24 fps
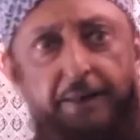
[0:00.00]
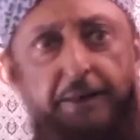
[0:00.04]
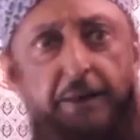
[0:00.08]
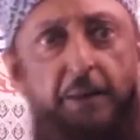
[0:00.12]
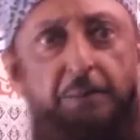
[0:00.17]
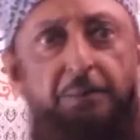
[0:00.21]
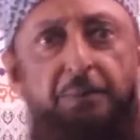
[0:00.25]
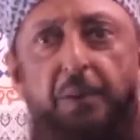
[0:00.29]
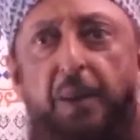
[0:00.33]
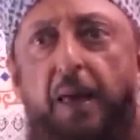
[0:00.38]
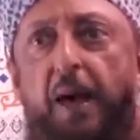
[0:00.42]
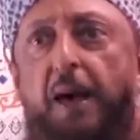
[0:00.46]
And
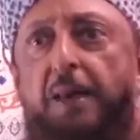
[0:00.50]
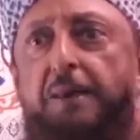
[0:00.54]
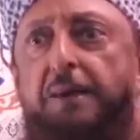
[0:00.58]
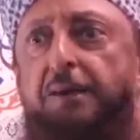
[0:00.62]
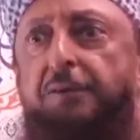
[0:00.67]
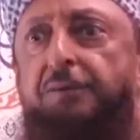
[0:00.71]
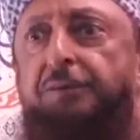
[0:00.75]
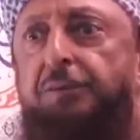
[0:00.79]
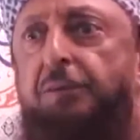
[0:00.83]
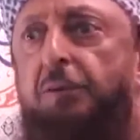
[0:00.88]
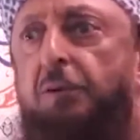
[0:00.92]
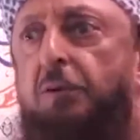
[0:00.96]
the plan
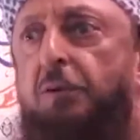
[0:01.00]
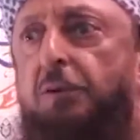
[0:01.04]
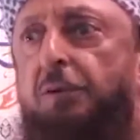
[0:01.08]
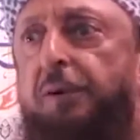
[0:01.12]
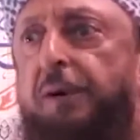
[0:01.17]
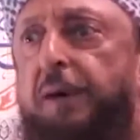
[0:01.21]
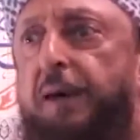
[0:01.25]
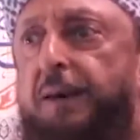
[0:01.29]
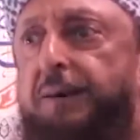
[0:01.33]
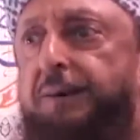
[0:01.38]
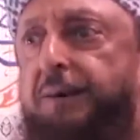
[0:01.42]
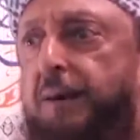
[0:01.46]
is to
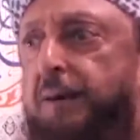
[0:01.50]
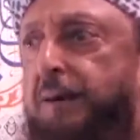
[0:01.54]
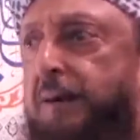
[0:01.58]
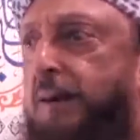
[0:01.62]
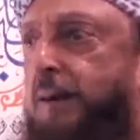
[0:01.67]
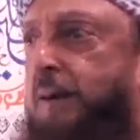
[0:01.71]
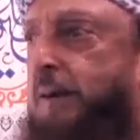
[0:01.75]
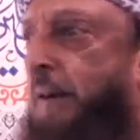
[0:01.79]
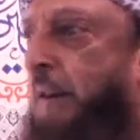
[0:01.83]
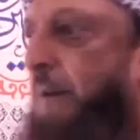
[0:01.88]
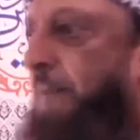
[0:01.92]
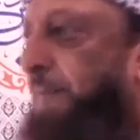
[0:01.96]
create an
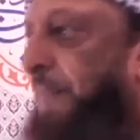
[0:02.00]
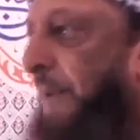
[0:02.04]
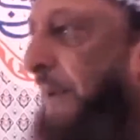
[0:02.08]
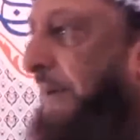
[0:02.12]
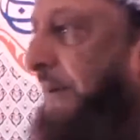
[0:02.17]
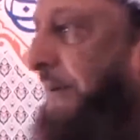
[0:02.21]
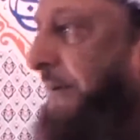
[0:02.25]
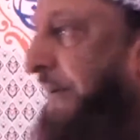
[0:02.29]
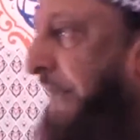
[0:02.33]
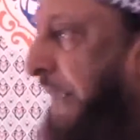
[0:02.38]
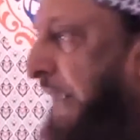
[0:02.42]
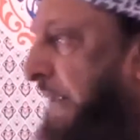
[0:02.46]

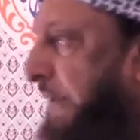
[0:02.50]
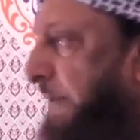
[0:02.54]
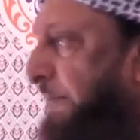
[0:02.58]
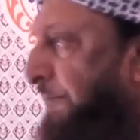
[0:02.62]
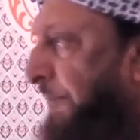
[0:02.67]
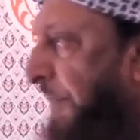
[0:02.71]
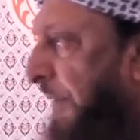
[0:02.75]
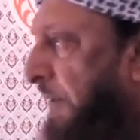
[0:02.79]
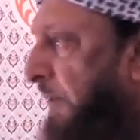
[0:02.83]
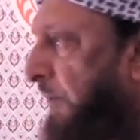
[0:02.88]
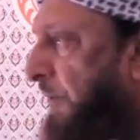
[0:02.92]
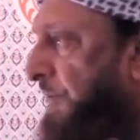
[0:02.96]

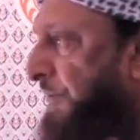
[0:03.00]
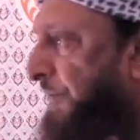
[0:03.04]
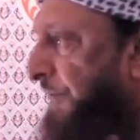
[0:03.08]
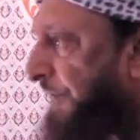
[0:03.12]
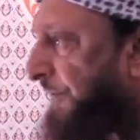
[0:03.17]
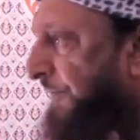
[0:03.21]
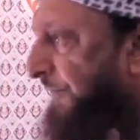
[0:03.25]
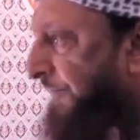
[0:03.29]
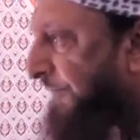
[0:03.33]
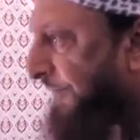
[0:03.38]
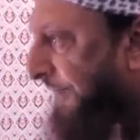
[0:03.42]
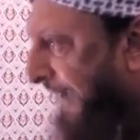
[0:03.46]
independent
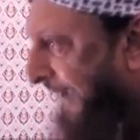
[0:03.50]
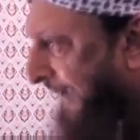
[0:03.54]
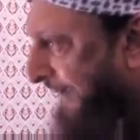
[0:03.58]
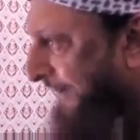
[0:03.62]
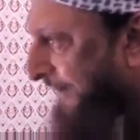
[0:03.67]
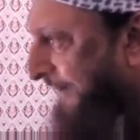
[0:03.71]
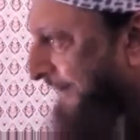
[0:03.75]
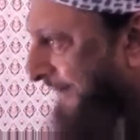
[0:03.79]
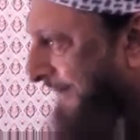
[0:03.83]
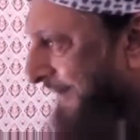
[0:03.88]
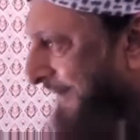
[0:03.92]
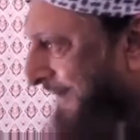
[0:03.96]

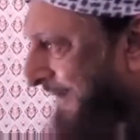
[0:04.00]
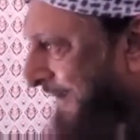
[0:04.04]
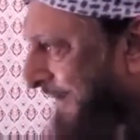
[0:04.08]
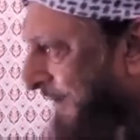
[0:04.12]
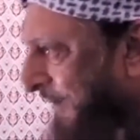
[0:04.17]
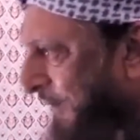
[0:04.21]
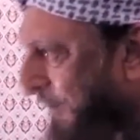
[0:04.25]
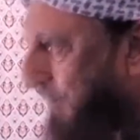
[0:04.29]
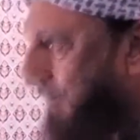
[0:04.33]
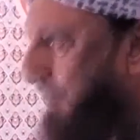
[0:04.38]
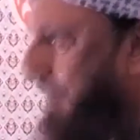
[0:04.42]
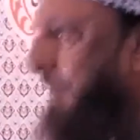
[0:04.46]
Balochistan,
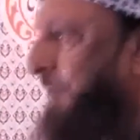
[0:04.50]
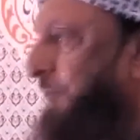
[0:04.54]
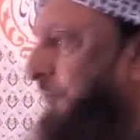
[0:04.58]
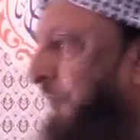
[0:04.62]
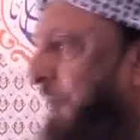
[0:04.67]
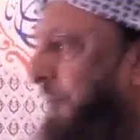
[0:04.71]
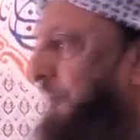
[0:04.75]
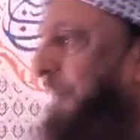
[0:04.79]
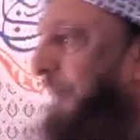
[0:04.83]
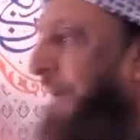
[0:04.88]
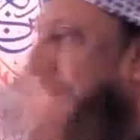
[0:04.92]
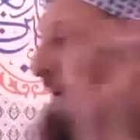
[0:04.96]

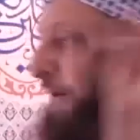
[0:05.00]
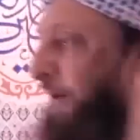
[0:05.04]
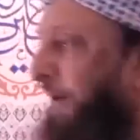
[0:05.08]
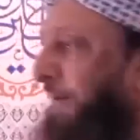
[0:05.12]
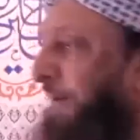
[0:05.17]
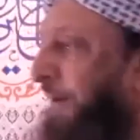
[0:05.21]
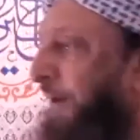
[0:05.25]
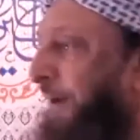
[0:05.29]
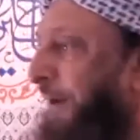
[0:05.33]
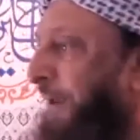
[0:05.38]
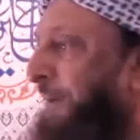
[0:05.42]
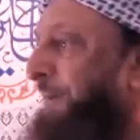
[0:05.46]
which will be
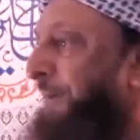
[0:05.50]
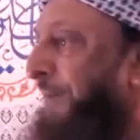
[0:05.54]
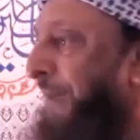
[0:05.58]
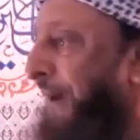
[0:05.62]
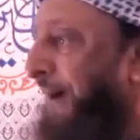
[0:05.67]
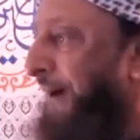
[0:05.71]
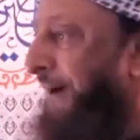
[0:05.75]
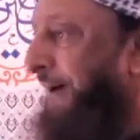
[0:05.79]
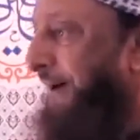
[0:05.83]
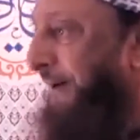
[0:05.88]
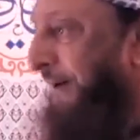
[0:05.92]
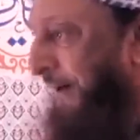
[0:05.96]
another
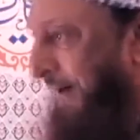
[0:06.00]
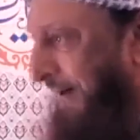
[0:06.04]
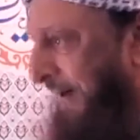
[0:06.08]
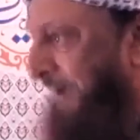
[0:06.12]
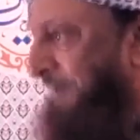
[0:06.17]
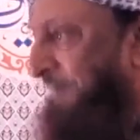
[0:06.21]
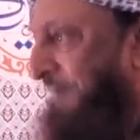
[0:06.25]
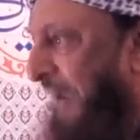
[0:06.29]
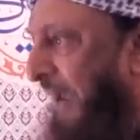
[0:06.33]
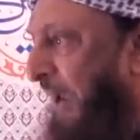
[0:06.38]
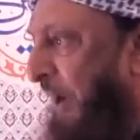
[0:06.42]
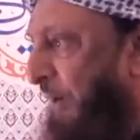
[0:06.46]
Libya,
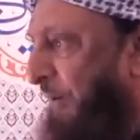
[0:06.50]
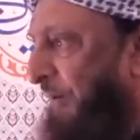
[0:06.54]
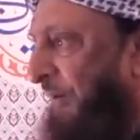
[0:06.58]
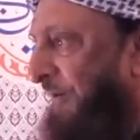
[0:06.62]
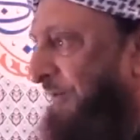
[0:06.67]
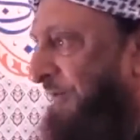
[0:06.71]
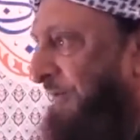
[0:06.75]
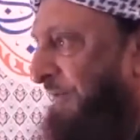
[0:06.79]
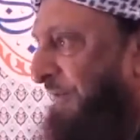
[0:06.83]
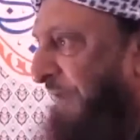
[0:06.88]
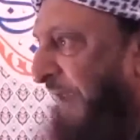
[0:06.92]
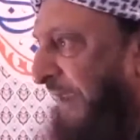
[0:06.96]
a
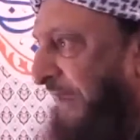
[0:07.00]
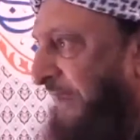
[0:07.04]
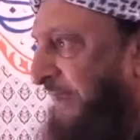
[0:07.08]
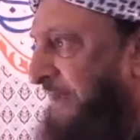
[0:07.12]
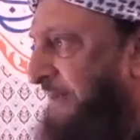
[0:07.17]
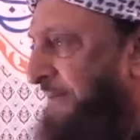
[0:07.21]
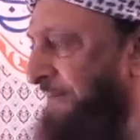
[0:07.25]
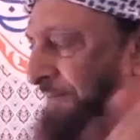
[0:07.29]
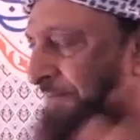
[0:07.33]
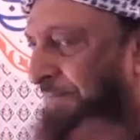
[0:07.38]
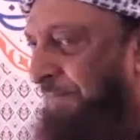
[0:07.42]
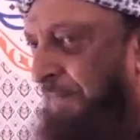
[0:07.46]
Zionist state.